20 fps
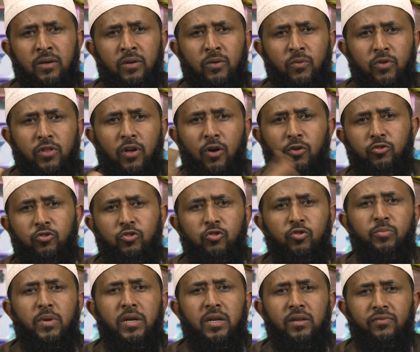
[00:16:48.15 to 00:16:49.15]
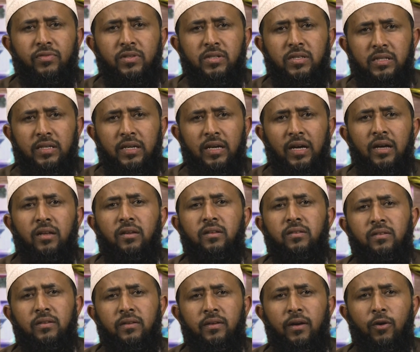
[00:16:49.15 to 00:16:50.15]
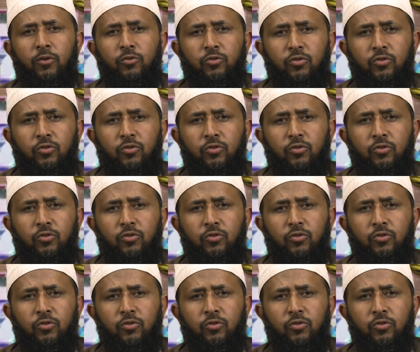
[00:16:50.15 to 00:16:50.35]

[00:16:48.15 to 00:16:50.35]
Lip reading: without you benefiting anything out